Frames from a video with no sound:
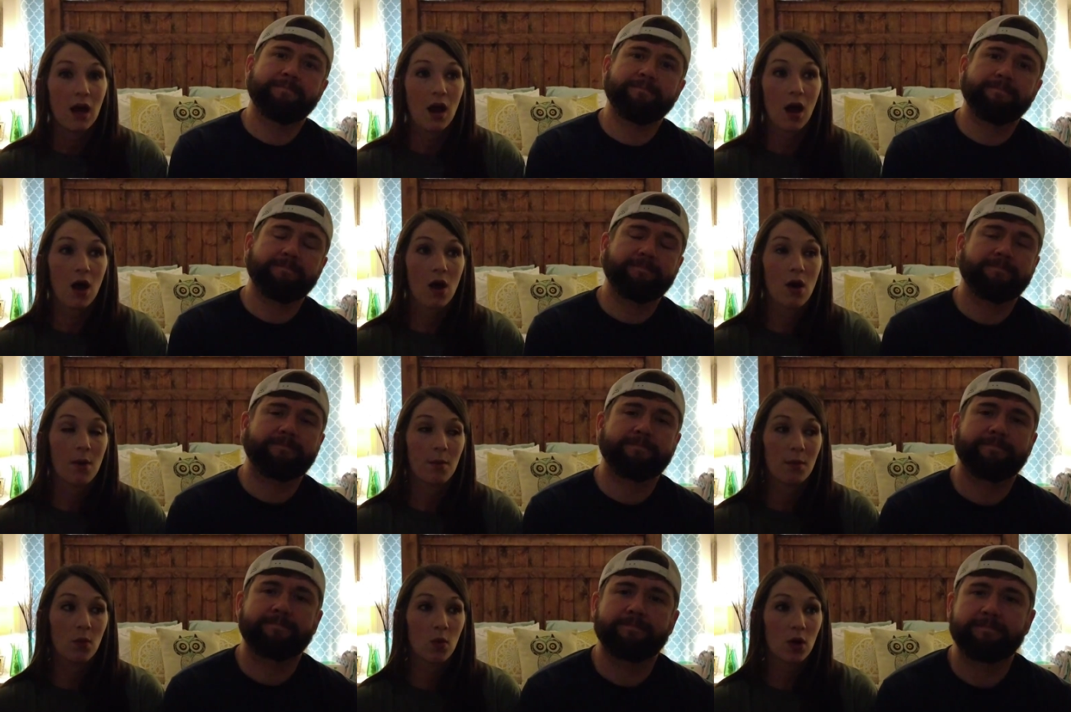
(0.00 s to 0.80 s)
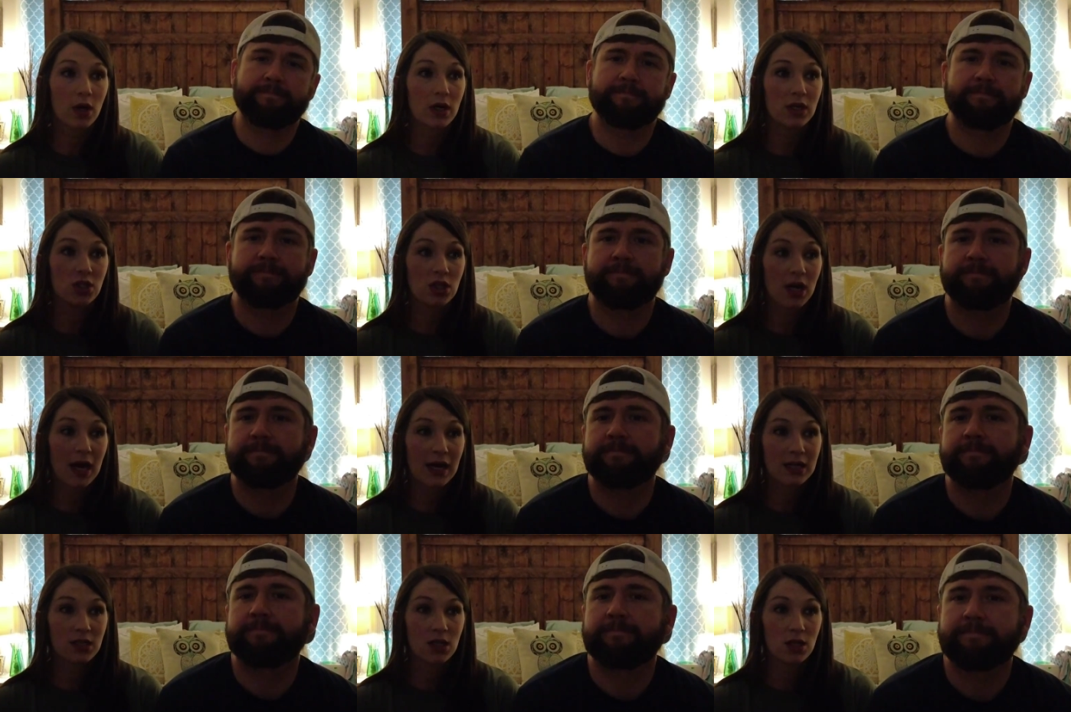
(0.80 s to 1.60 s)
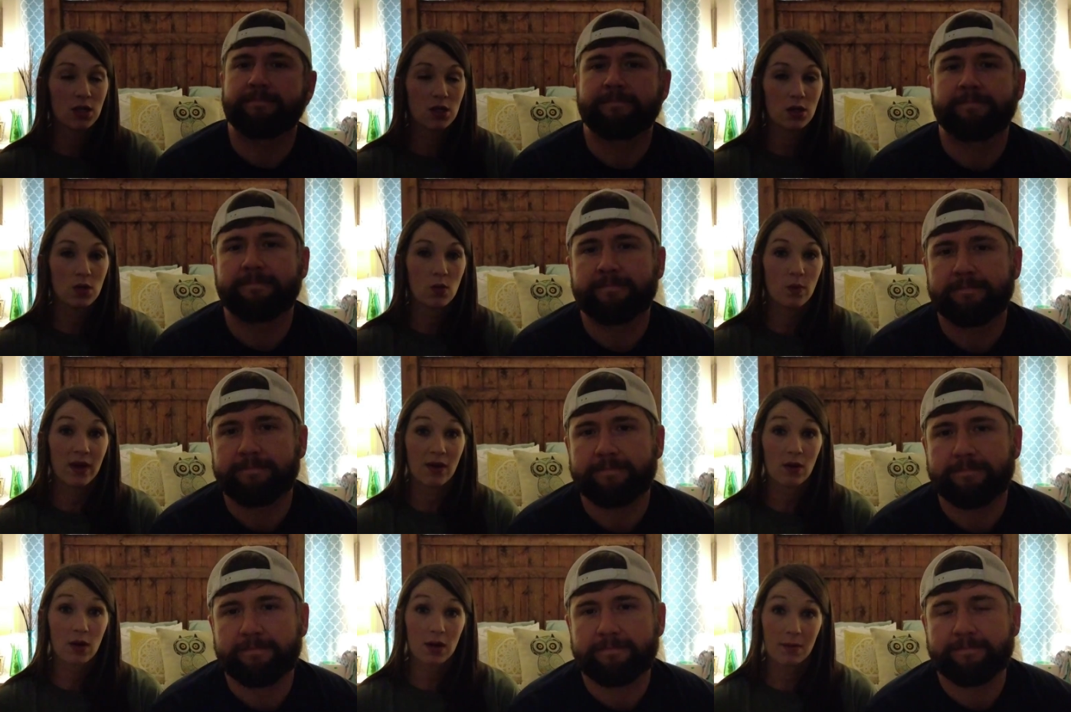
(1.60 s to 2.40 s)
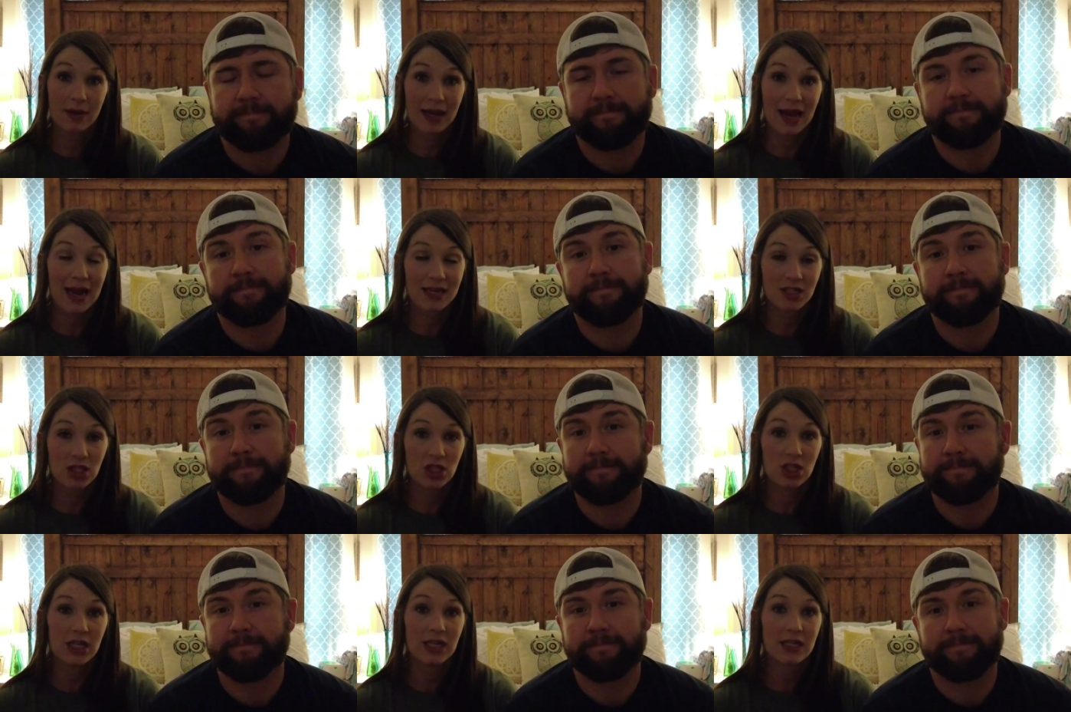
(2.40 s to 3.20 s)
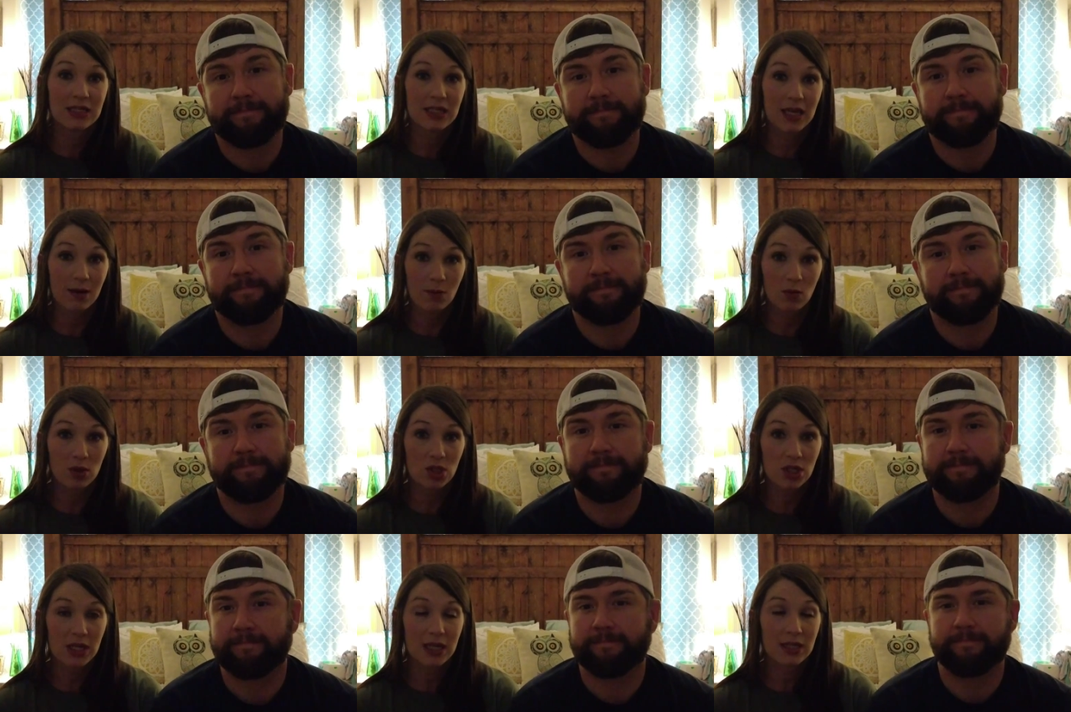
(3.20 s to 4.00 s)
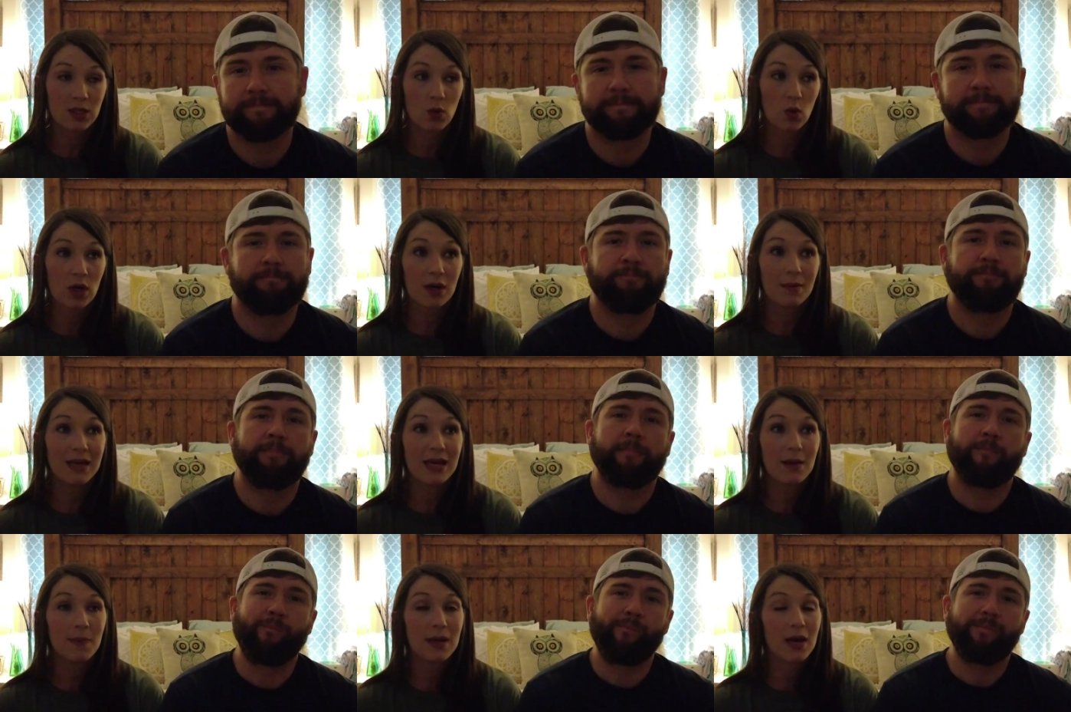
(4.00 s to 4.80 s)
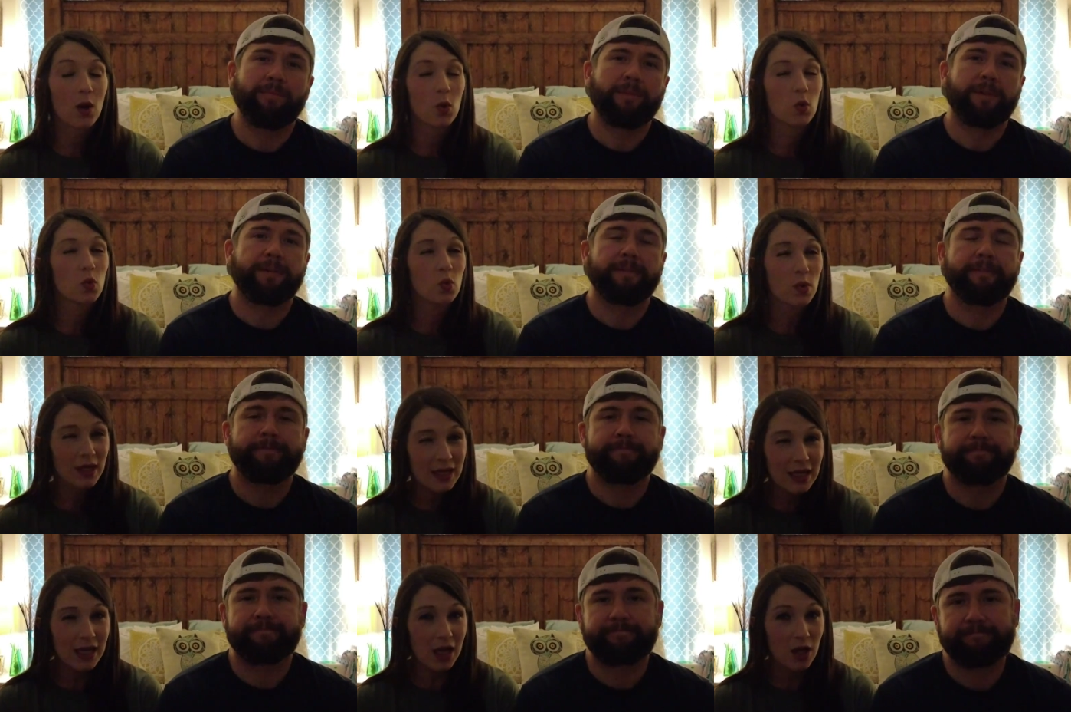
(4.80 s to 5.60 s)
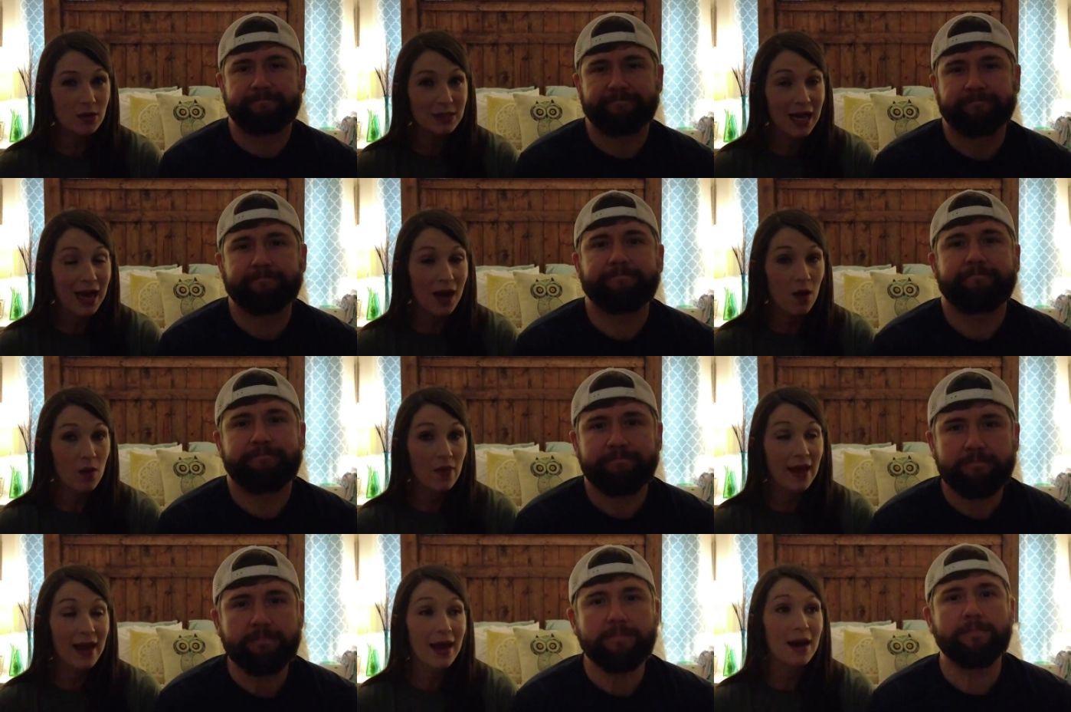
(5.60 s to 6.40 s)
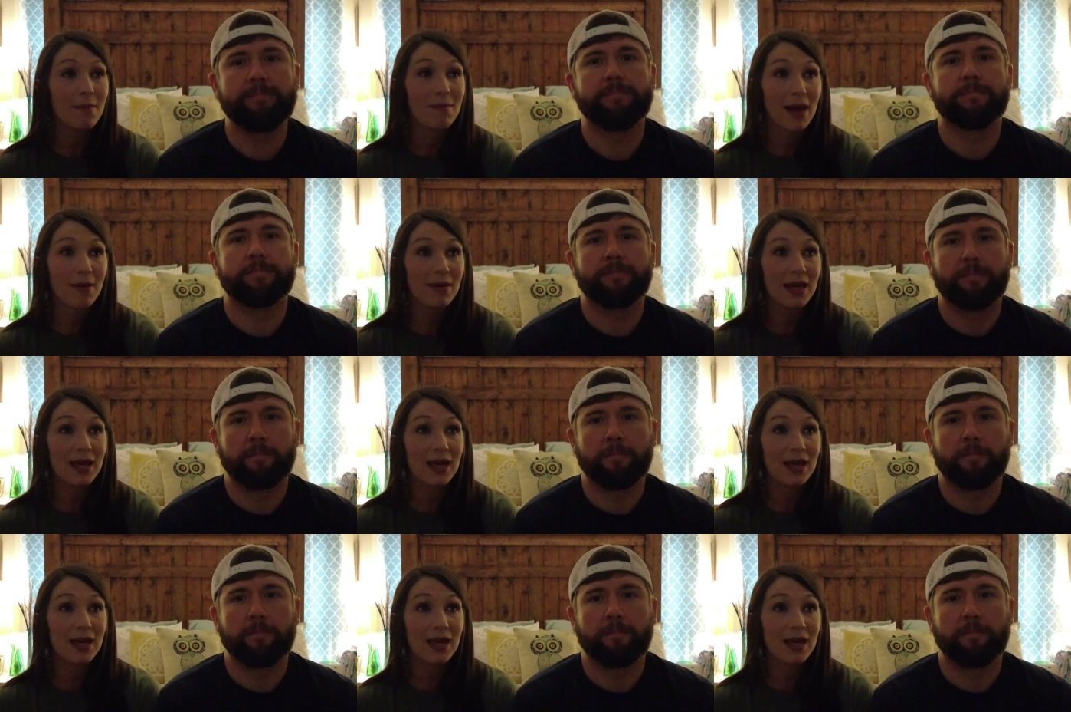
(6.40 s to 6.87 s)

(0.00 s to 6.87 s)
Speaker 1: We're gonna be hatching chicks, getting more chicks, so we're gonna be keeping a really close eye on that, maybe